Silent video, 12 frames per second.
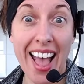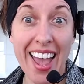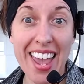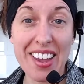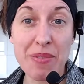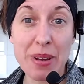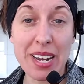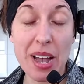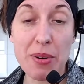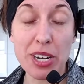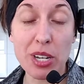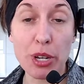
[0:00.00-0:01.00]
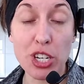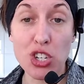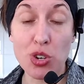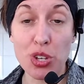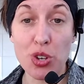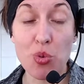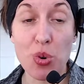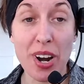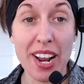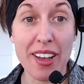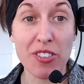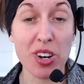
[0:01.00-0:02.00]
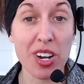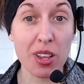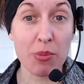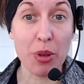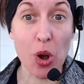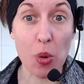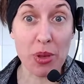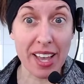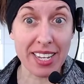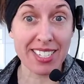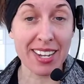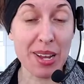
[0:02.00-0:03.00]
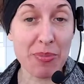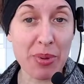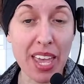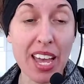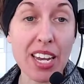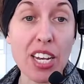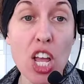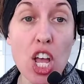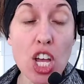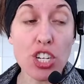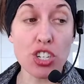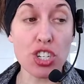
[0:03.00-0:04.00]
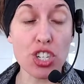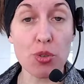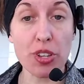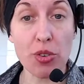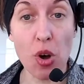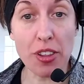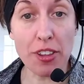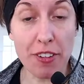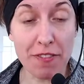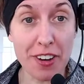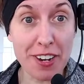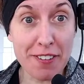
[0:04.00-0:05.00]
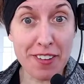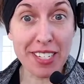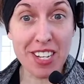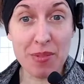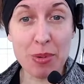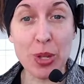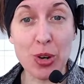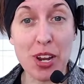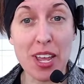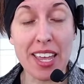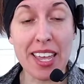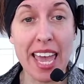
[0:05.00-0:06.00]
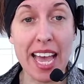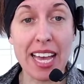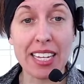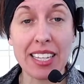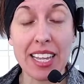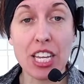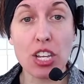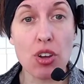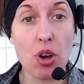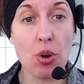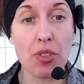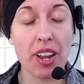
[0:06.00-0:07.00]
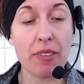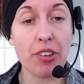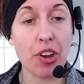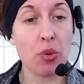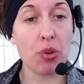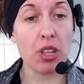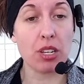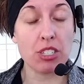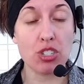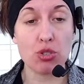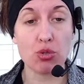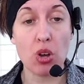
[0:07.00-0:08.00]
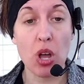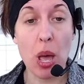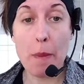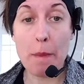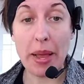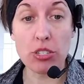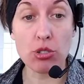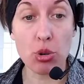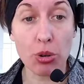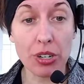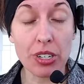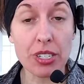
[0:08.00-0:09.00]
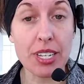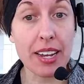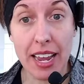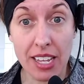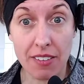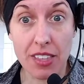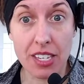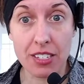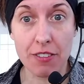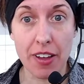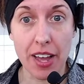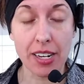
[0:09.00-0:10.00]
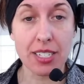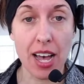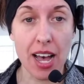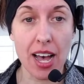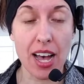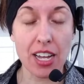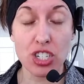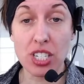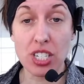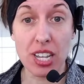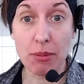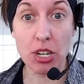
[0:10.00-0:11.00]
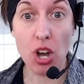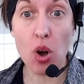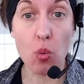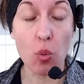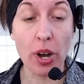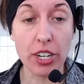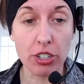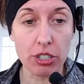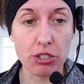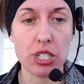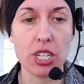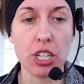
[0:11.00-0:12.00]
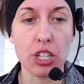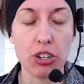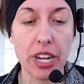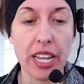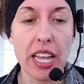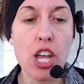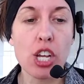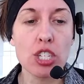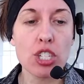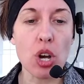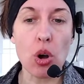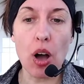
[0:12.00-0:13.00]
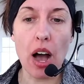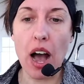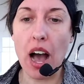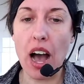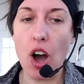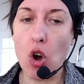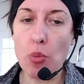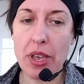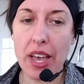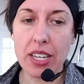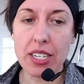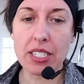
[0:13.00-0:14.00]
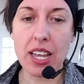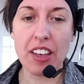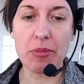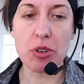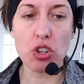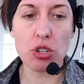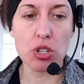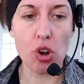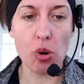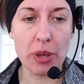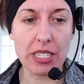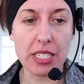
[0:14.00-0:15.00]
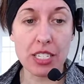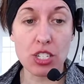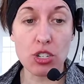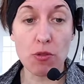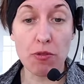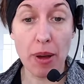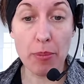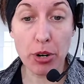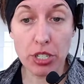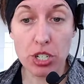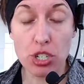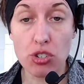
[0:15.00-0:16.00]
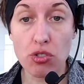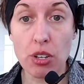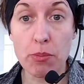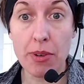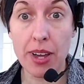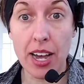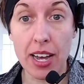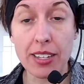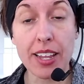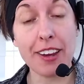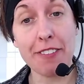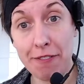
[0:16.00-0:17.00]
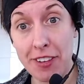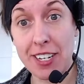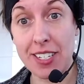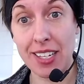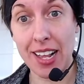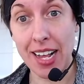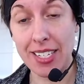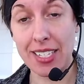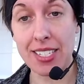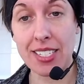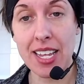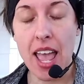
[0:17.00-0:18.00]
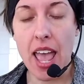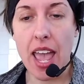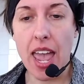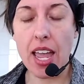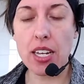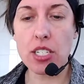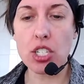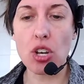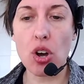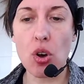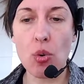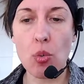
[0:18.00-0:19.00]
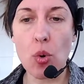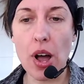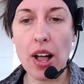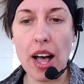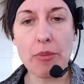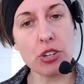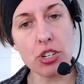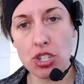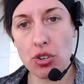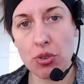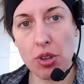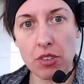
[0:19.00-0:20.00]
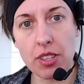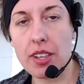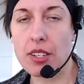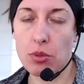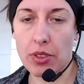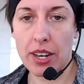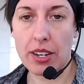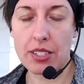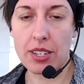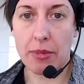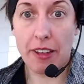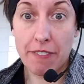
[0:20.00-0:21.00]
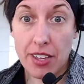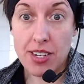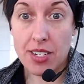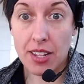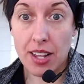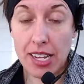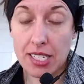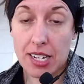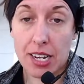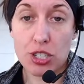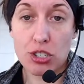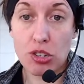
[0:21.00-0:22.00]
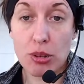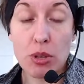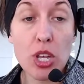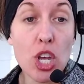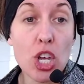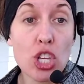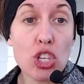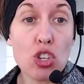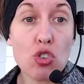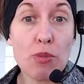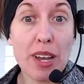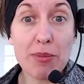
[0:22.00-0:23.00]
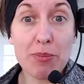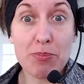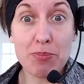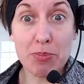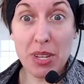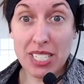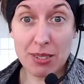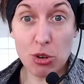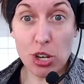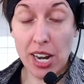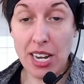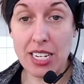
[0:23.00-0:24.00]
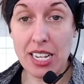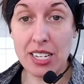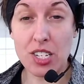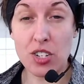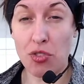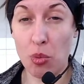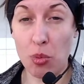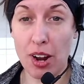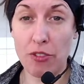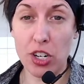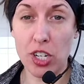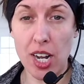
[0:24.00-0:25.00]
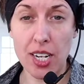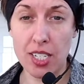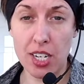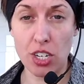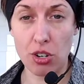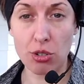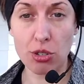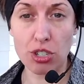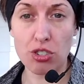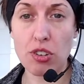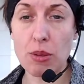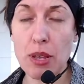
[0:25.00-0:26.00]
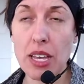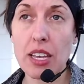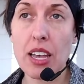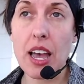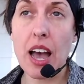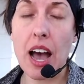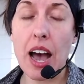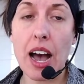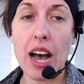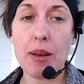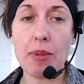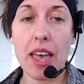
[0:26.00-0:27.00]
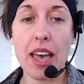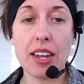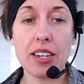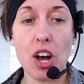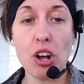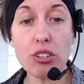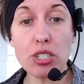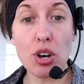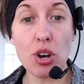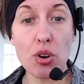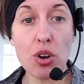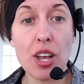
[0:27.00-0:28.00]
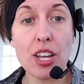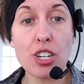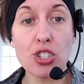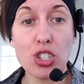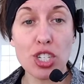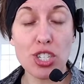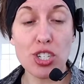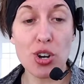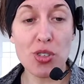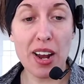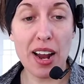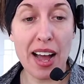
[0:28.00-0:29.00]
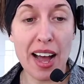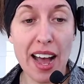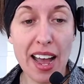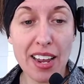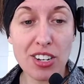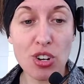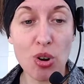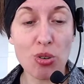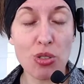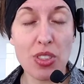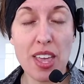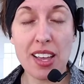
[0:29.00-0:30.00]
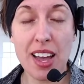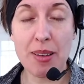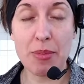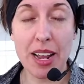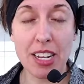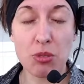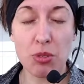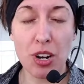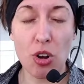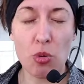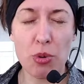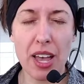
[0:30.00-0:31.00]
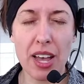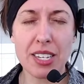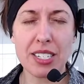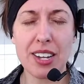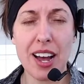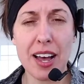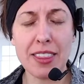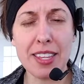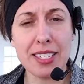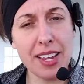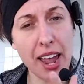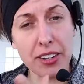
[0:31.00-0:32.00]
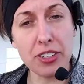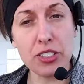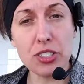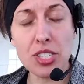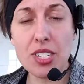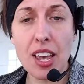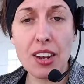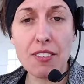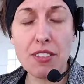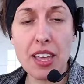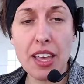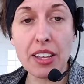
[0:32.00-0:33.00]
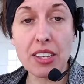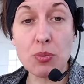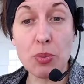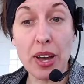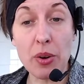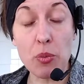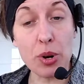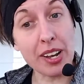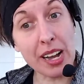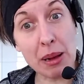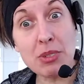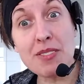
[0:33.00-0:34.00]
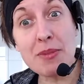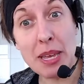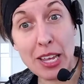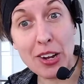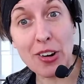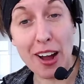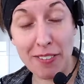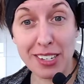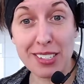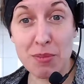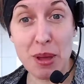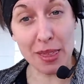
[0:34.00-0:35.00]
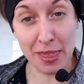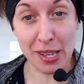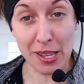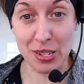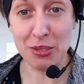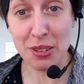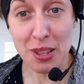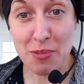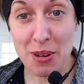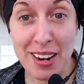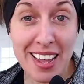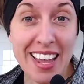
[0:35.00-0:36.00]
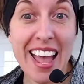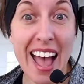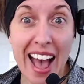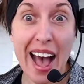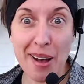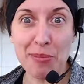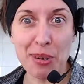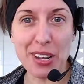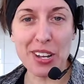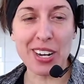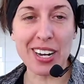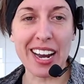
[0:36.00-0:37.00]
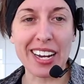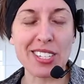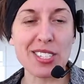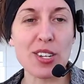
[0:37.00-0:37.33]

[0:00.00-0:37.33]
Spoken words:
Hey everybody, I want to quick show you what I have going on with my OBS setup and just showing you all the fun effects I've been learning and letting you know that I'm very willing to make tutorials on any of these effects. Just let me know what you're interested in learning. So OBS, I've been using OBS since November to stream my online fitness classes. And so while I'm going to show you everything that's related to my fitness class that I stream, you might get some good ideas for whatever content you're streaming. And also, just know that I don't think I am an expert at OBS on the technical side of things, but when it comes to making graphics and making things look really pretty, I'm pretty good at it.